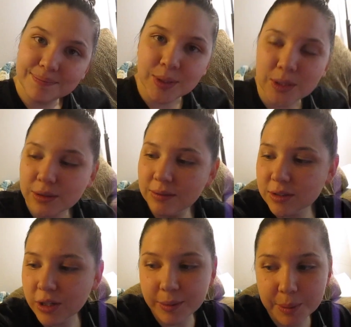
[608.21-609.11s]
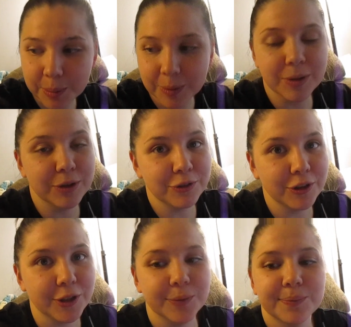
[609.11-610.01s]
But sorry, Popo, none for
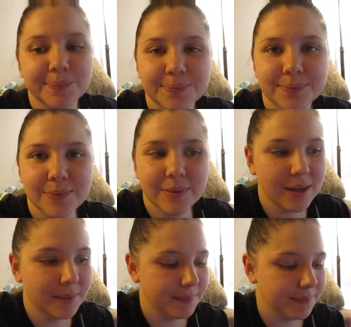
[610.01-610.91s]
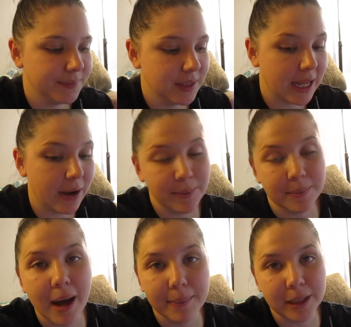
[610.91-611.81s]
you. And
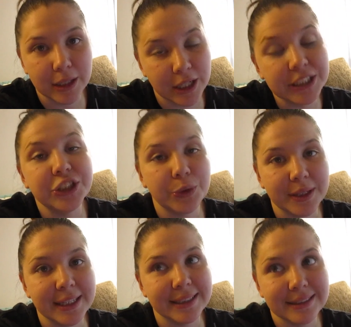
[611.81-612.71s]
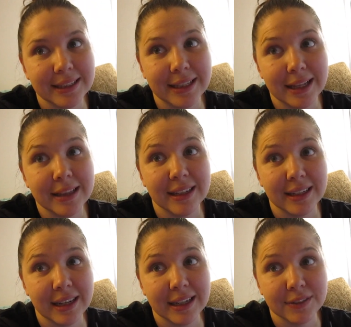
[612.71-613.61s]
now I'm gonna enjoy this, and
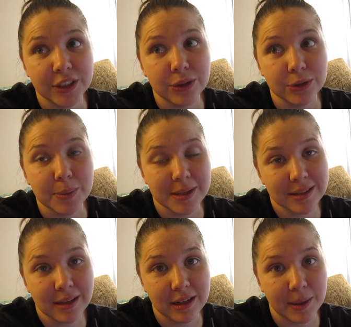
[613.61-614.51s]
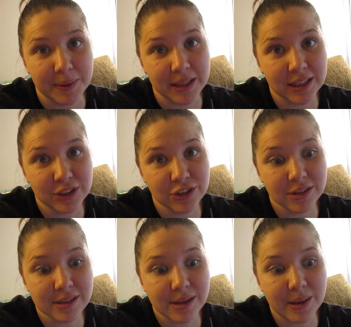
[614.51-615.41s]
then I have a huge mess to clean up in the
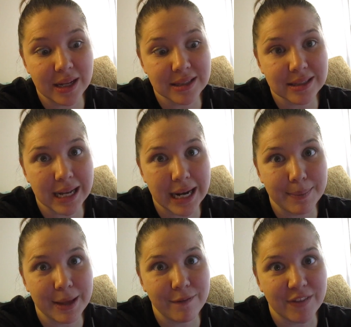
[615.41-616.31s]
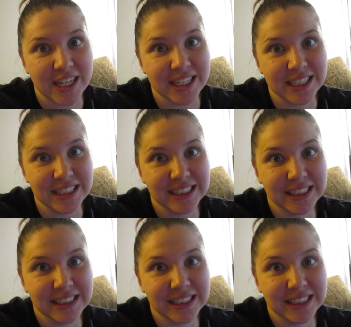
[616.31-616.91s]
kitchen, so that's gonna be fun.